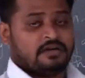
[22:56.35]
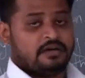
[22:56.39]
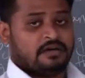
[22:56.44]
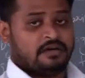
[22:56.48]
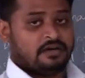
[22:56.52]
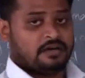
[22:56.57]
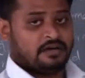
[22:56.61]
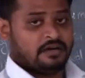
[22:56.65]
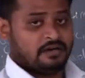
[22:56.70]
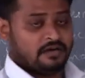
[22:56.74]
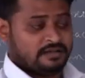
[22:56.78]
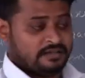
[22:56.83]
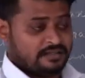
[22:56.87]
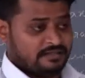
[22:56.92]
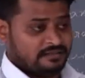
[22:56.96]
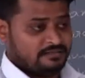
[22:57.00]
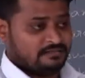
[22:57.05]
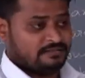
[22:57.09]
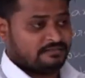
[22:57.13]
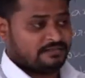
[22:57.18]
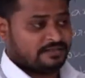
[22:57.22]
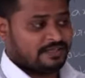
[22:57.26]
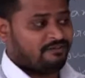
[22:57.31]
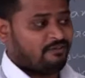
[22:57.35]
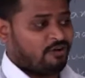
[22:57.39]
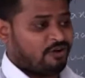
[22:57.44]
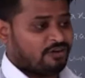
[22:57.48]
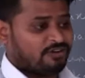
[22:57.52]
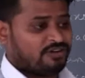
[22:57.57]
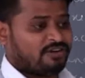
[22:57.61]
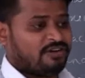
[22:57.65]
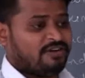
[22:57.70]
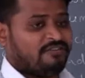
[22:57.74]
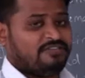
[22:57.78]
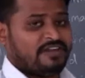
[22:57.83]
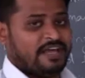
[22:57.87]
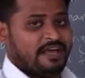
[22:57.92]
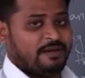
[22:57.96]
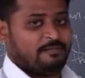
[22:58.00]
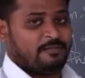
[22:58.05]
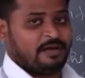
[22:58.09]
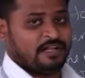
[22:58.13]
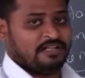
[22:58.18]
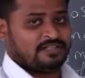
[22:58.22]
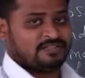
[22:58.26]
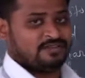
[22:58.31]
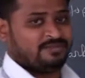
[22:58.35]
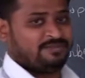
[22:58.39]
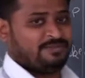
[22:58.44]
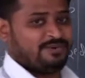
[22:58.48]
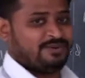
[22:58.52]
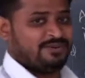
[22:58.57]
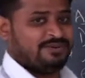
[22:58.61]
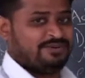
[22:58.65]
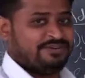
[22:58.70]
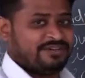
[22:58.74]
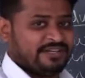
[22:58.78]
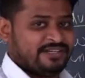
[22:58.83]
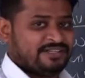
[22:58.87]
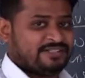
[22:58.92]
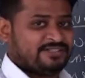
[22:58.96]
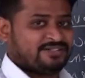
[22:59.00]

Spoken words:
the water of dam also polluted,